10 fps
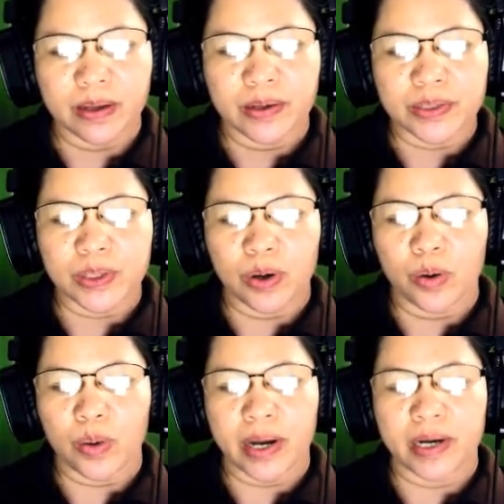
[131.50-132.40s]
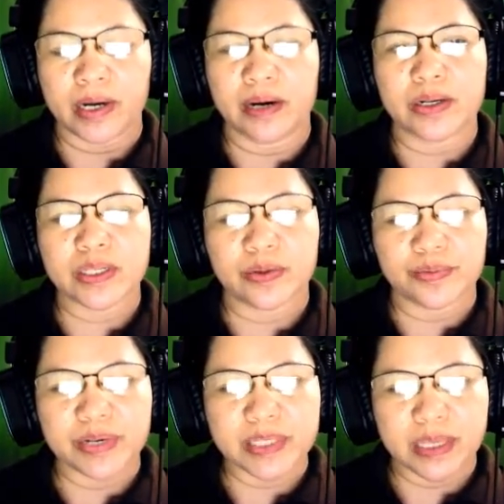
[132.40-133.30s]
So where laws of
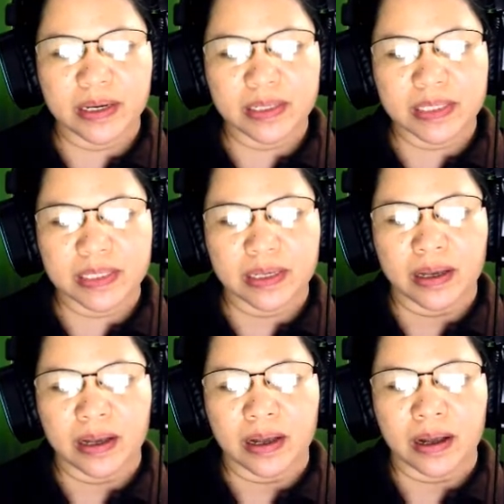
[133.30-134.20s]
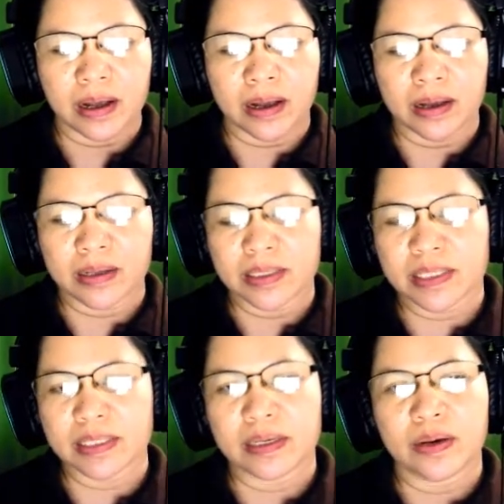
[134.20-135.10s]
physics, as
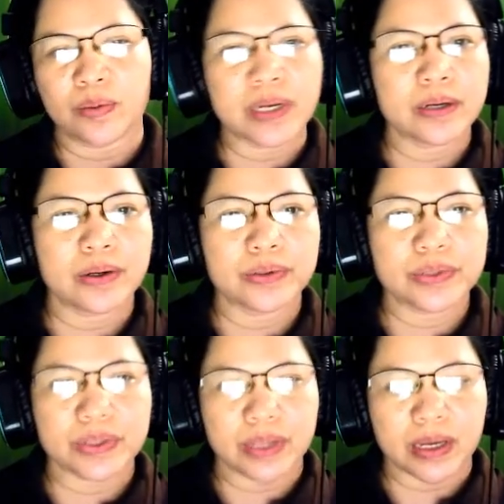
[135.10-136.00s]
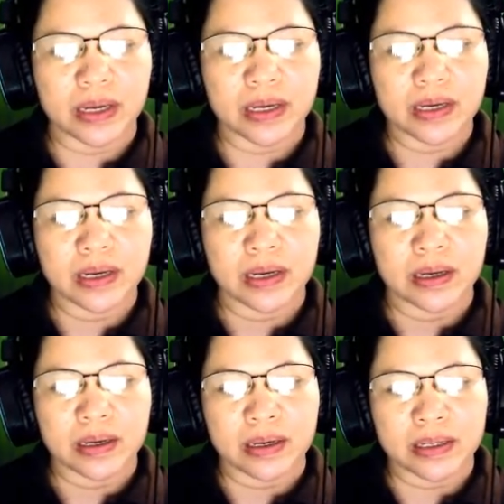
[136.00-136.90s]
we know today,
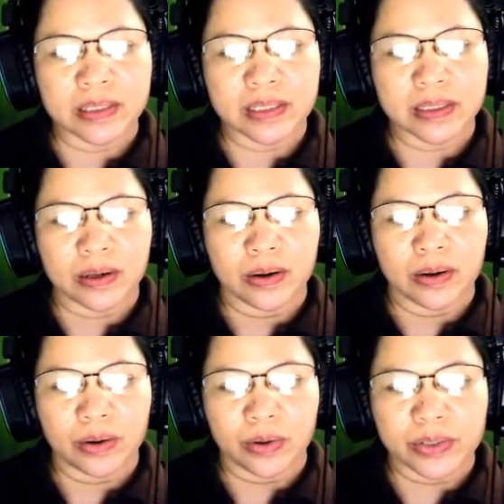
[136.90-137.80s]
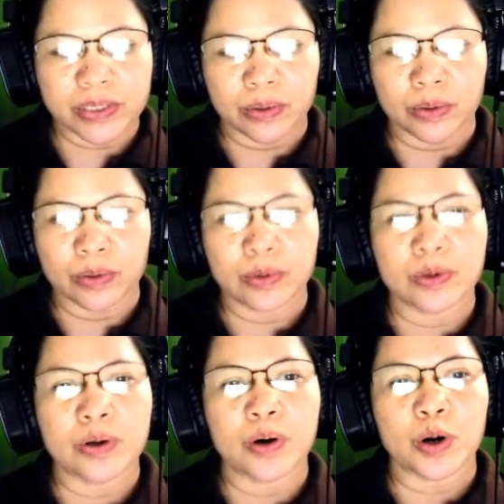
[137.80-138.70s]
is also
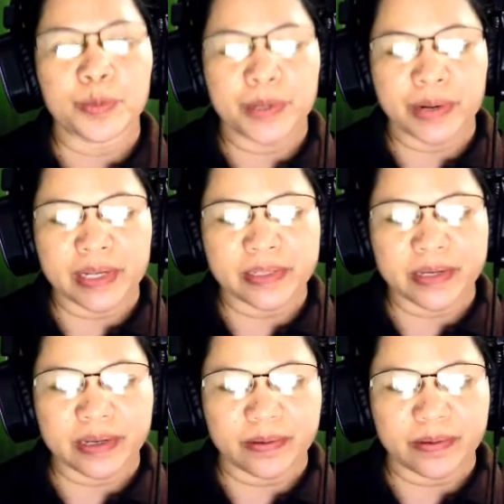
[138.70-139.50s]
operating.